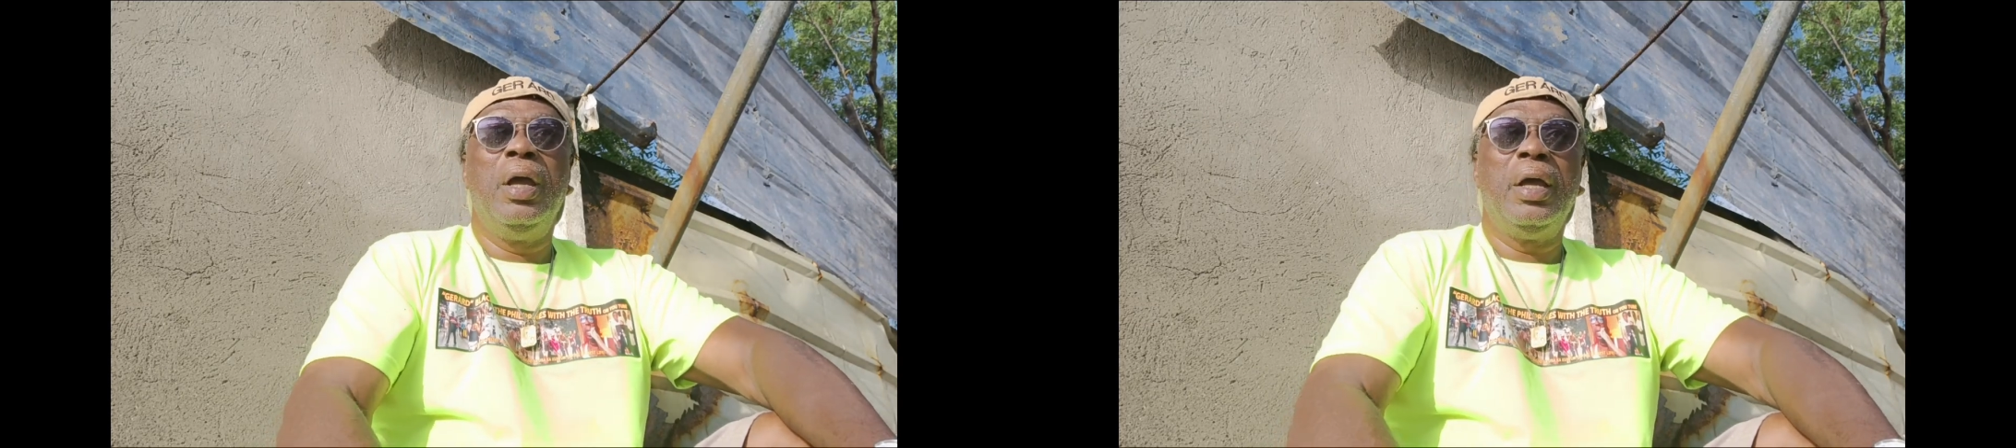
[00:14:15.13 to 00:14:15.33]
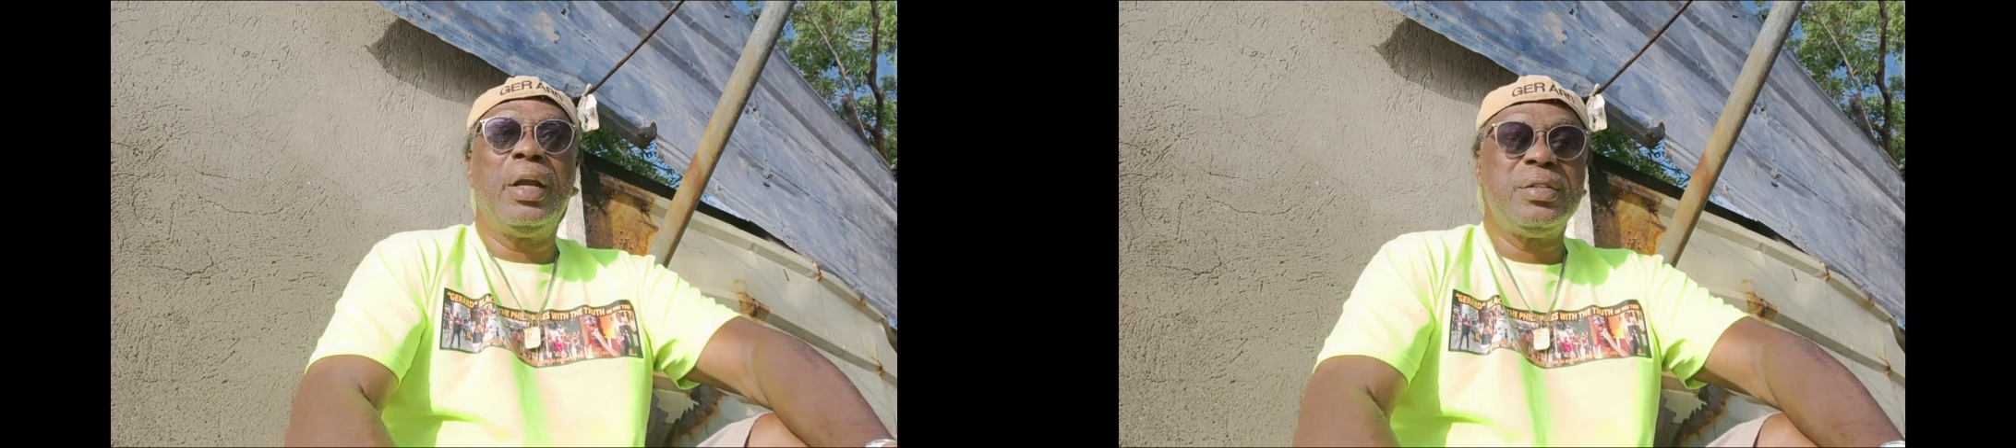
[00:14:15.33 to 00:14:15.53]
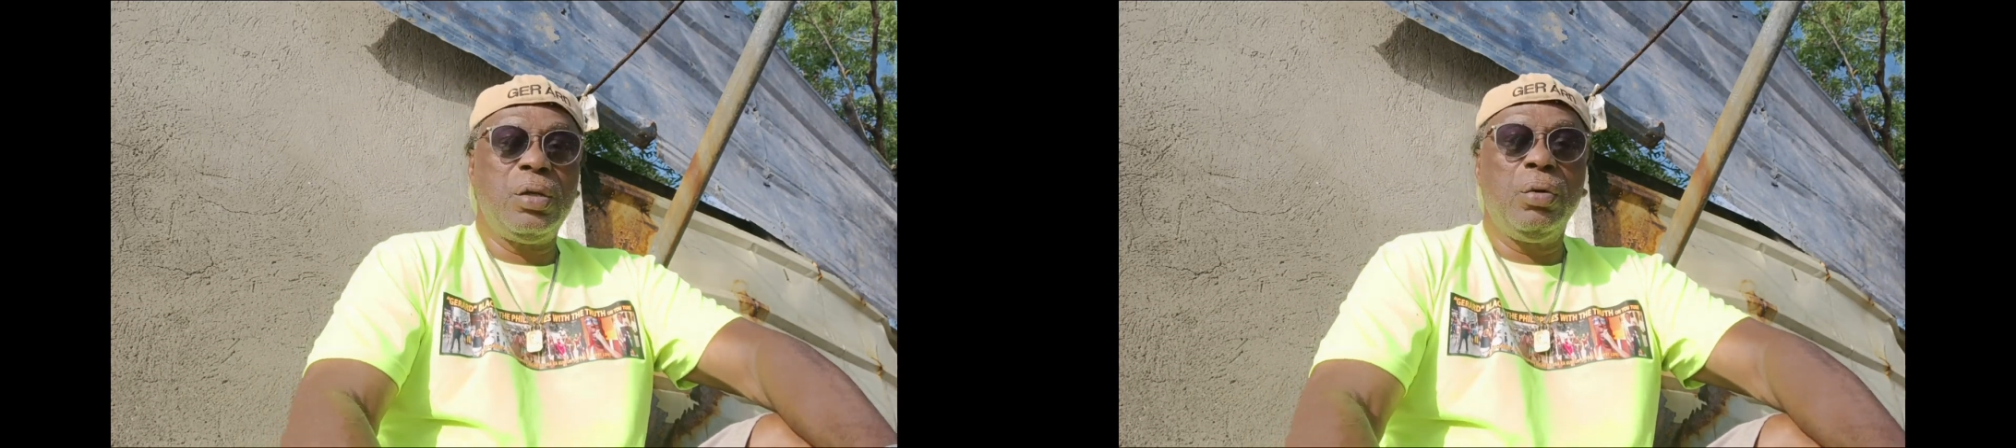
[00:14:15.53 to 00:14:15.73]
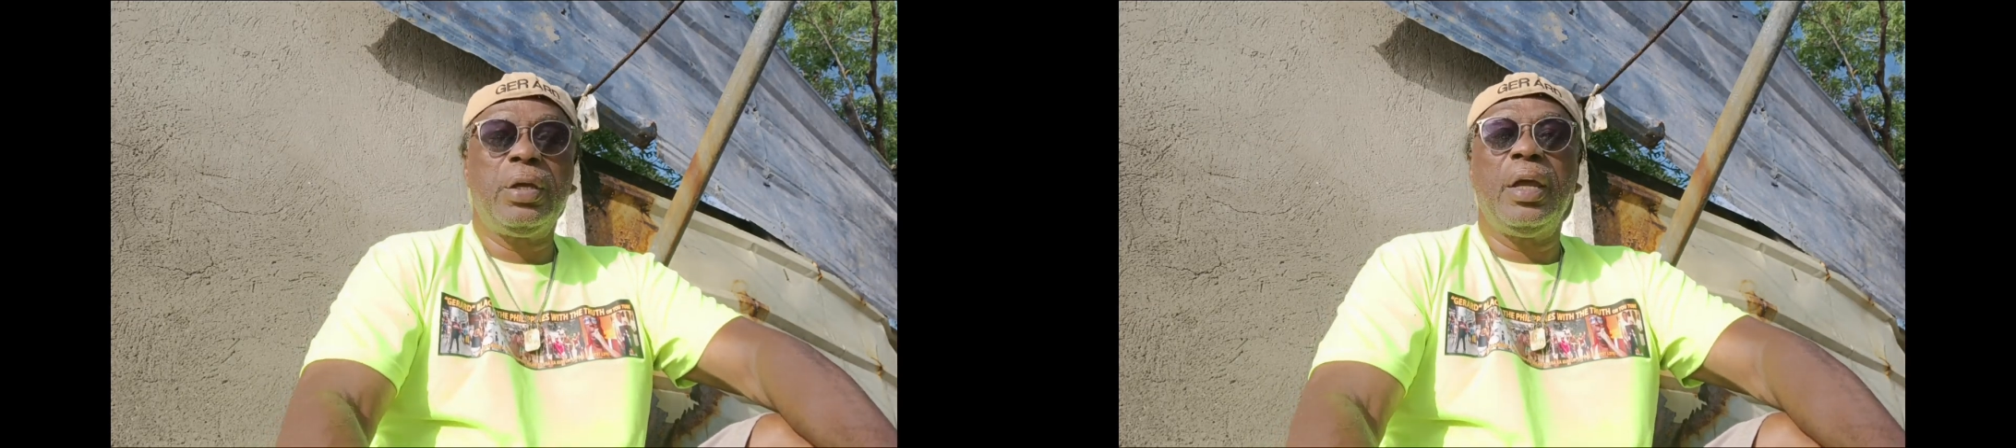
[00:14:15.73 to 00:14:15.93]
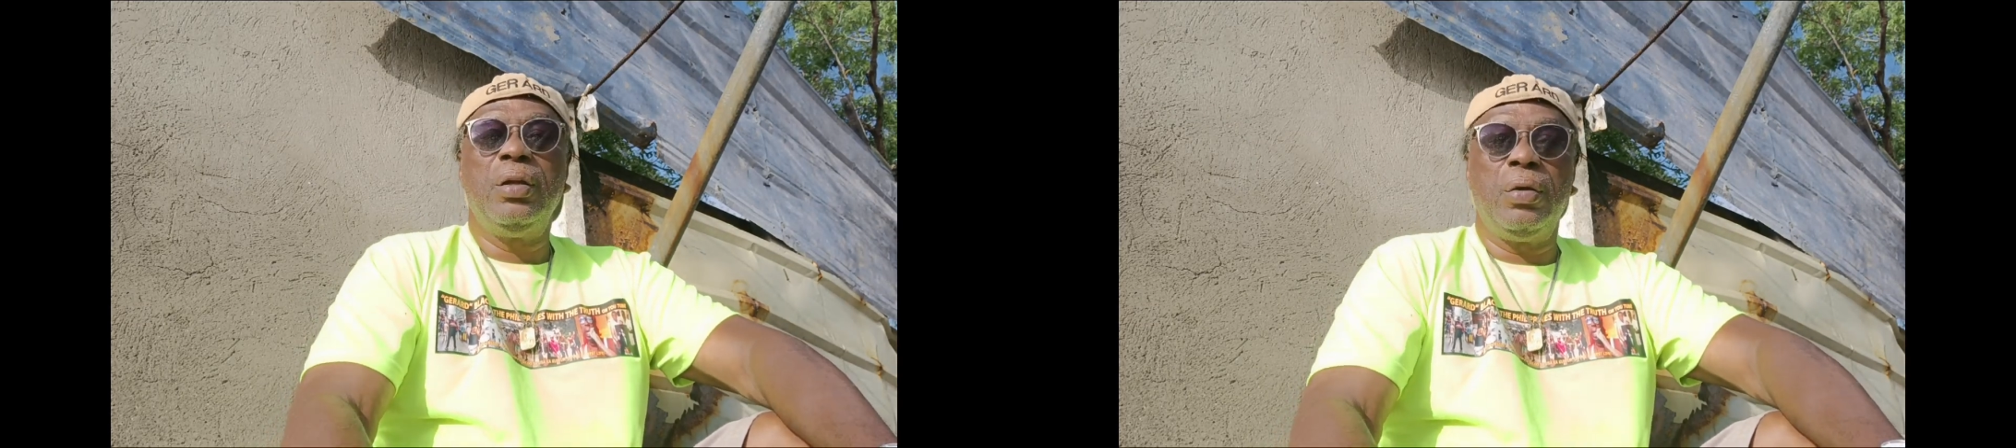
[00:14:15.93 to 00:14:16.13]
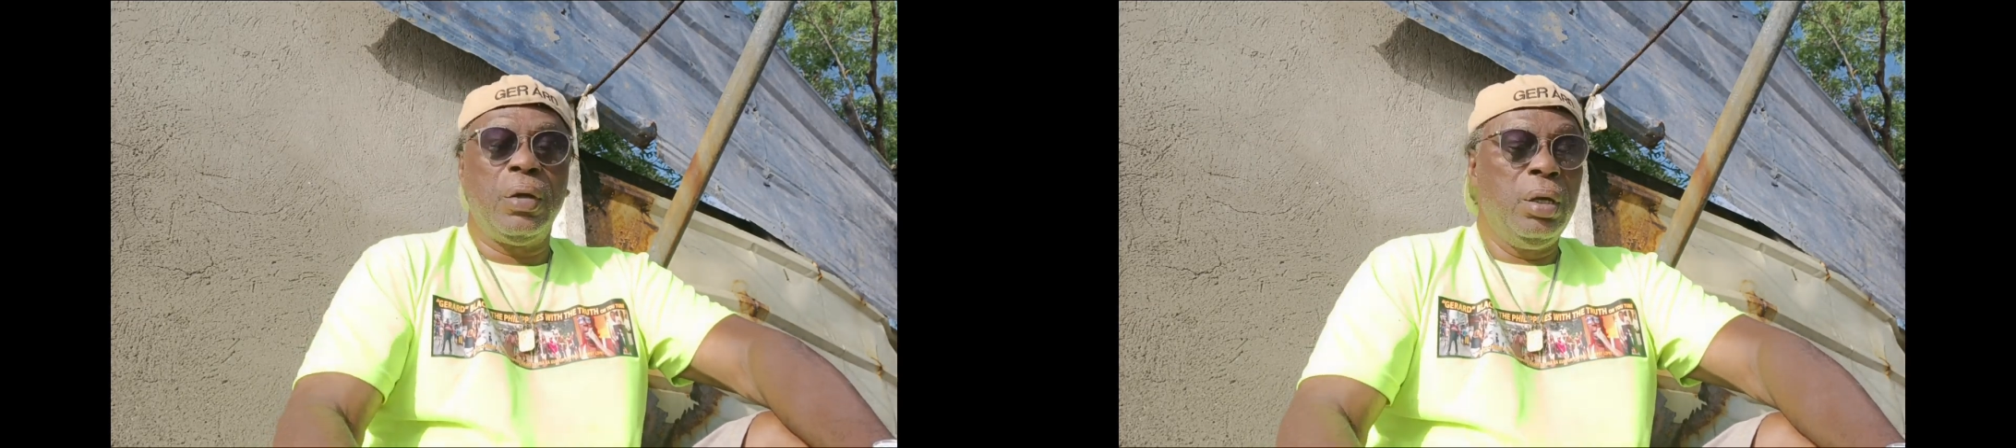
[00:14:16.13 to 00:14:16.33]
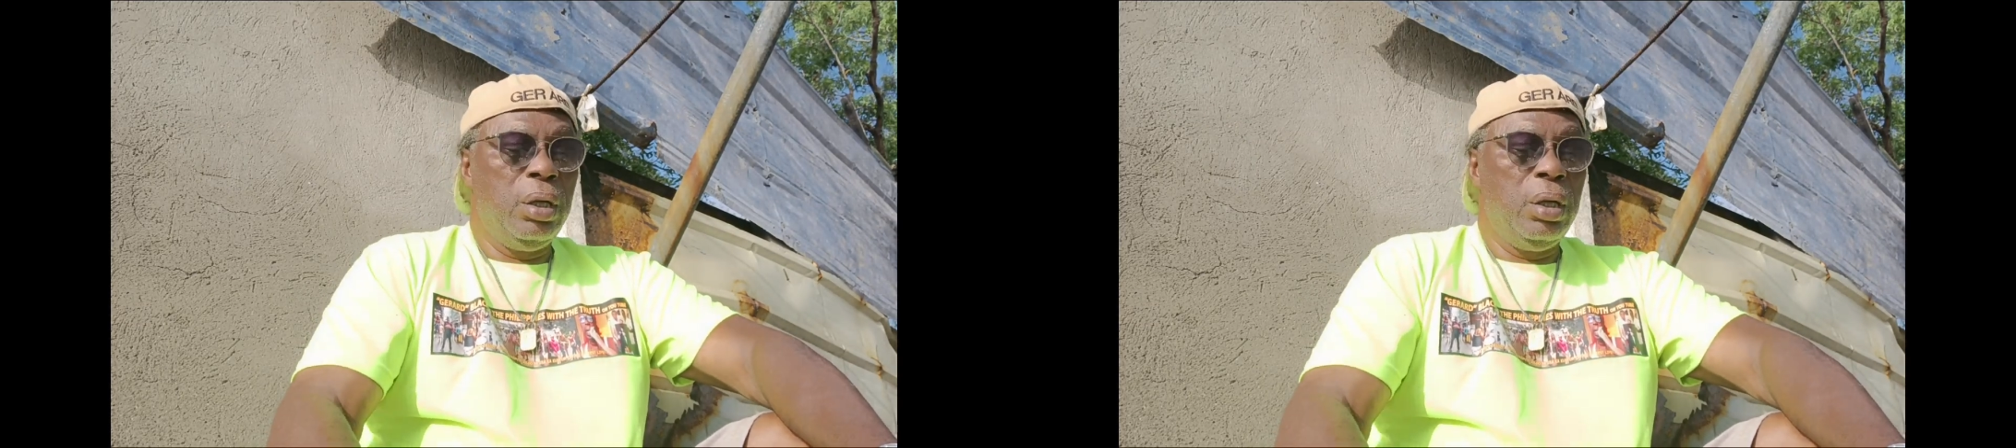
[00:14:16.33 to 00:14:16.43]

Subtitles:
and I said, okay, look,